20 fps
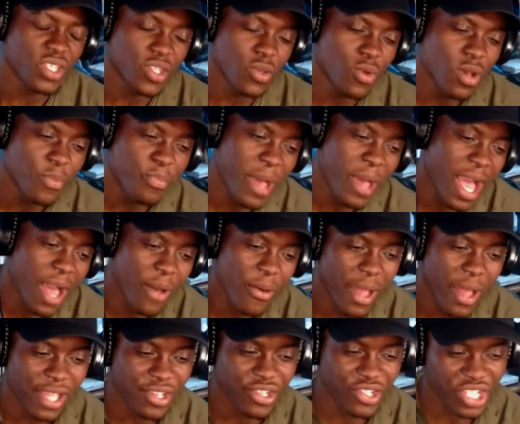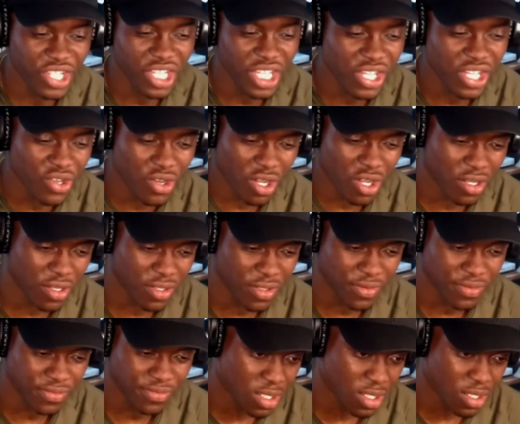So what power has she got?
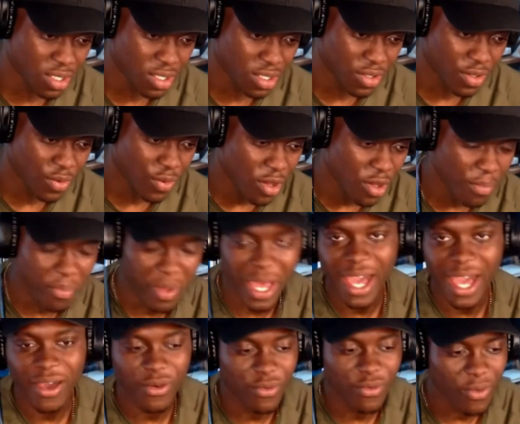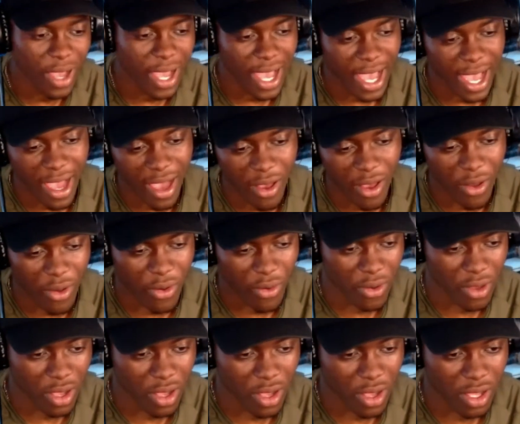What power?
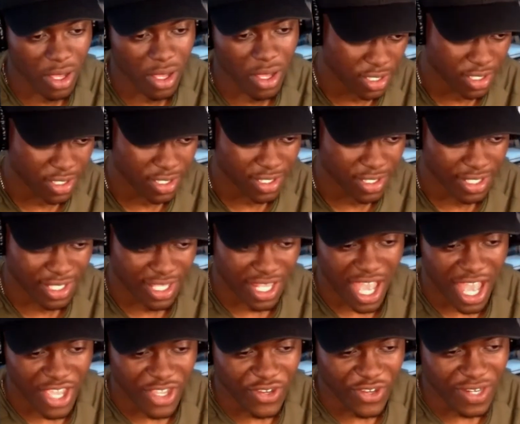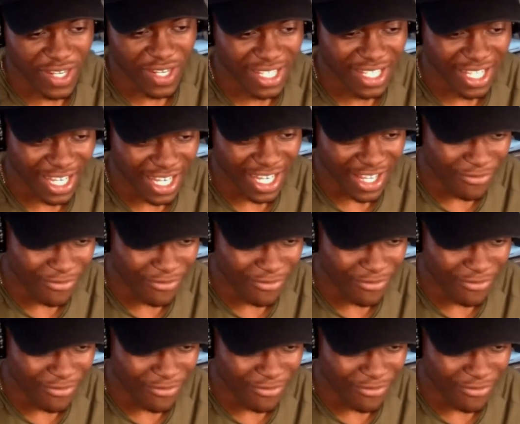Wow. Nah, you need to live,